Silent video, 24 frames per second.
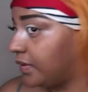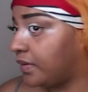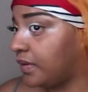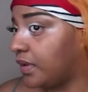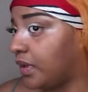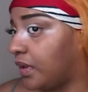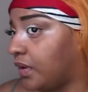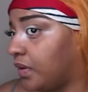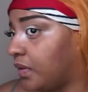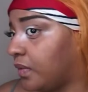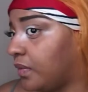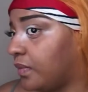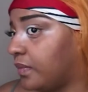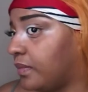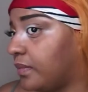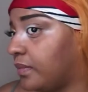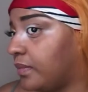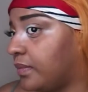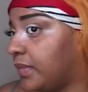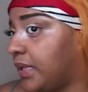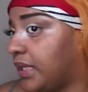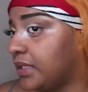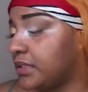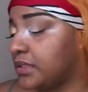so
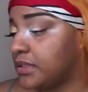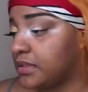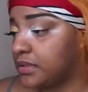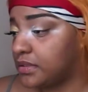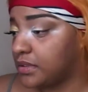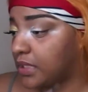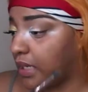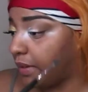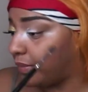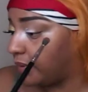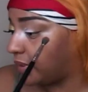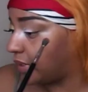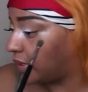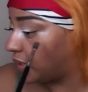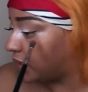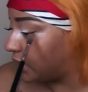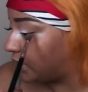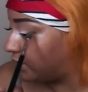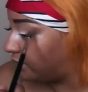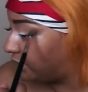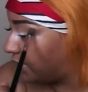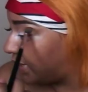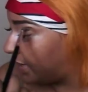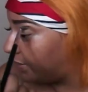that's how we're gonna
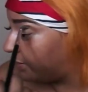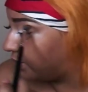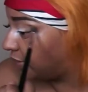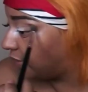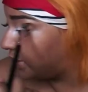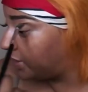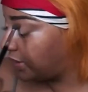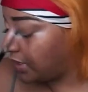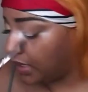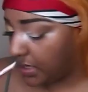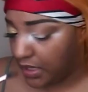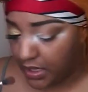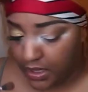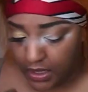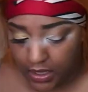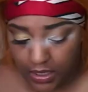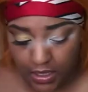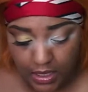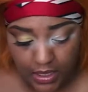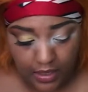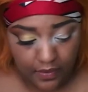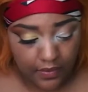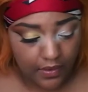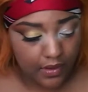leave that one,
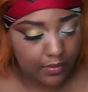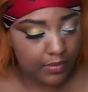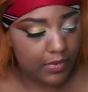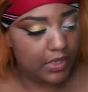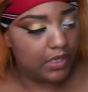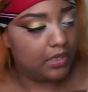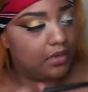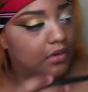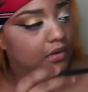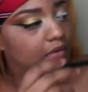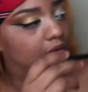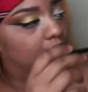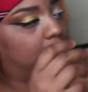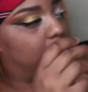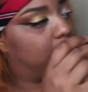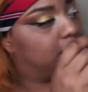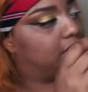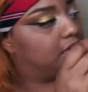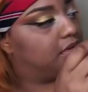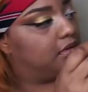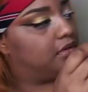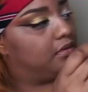and then I'm gonna go in with